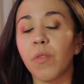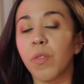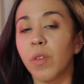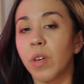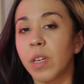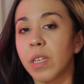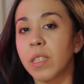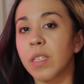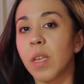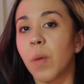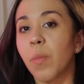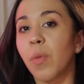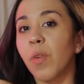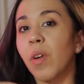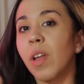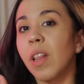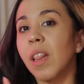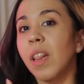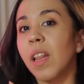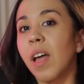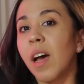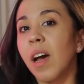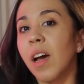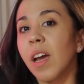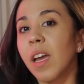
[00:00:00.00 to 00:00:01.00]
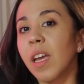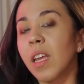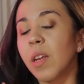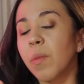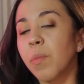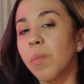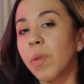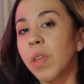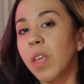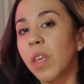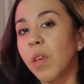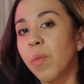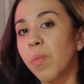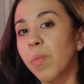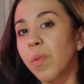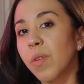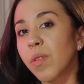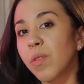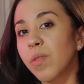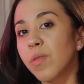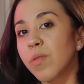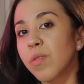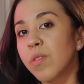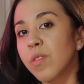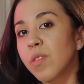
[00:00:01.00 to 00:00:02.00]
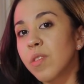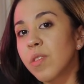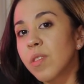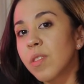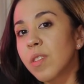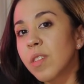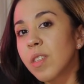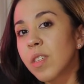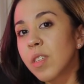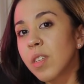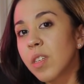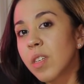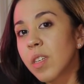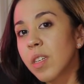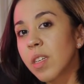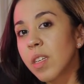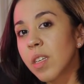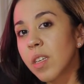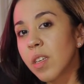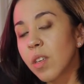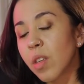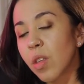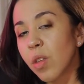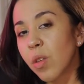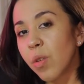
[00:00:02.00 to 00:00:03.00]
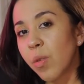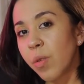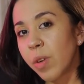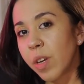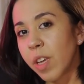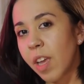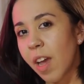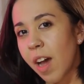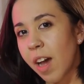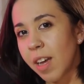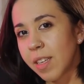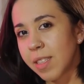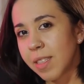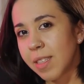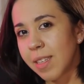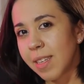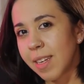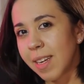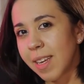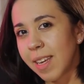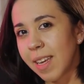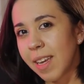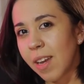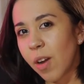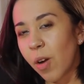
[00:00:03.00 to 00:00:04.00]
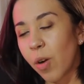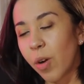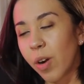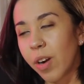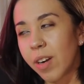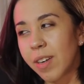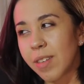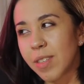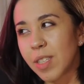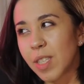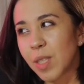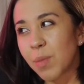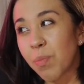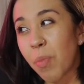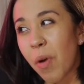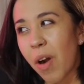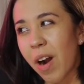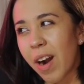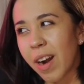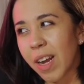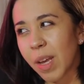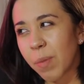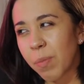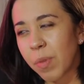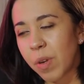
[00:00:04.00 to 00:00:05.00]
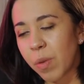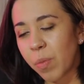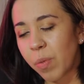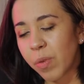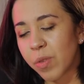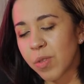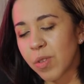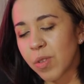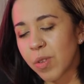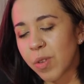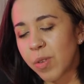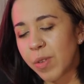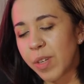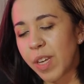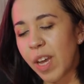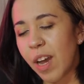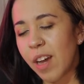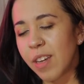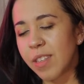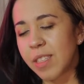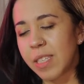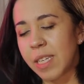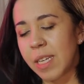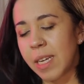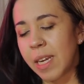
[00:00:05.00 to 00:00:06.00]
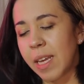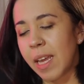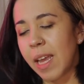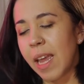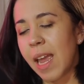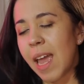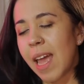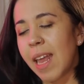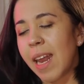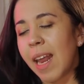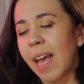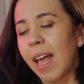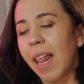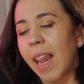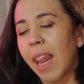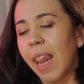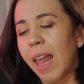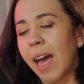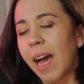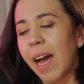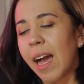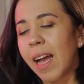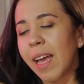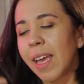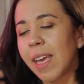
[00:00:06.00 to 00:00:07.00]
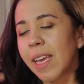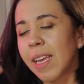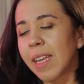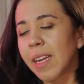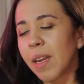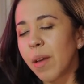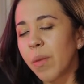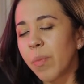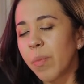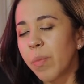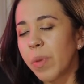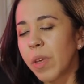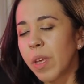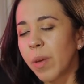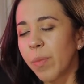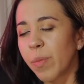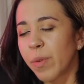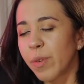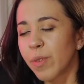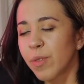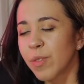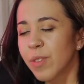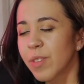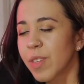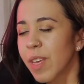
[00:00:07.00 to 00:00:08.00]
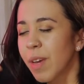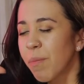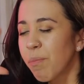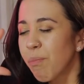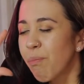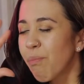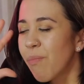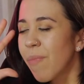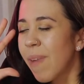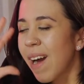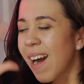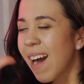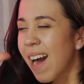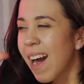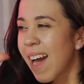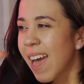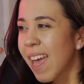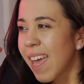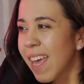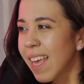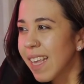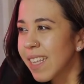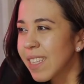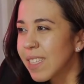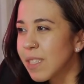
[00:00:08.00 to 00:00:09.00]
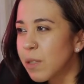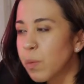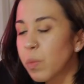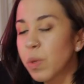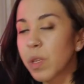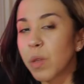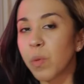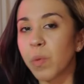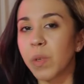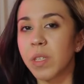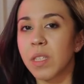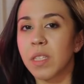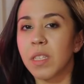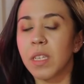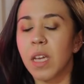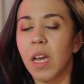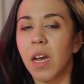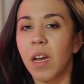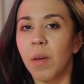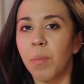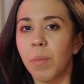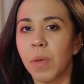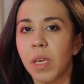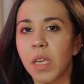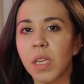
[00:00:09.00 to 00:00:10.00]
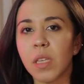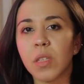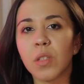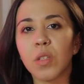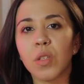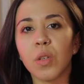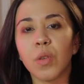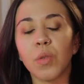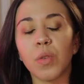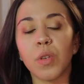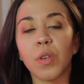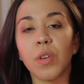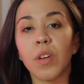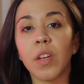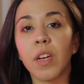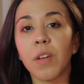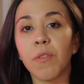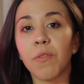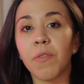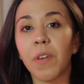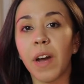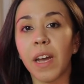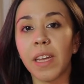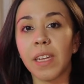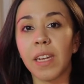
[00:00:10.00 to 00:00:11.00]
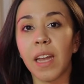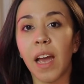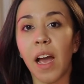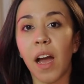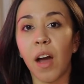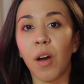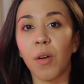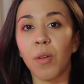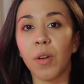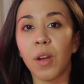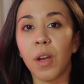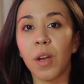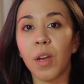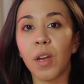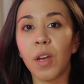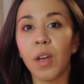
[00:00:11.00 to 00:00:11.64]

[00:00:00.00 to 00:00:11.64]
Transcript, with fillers: for example, align people's curiosity or spark people's curiosity and align people's minds with what's coming. So you're gonna find out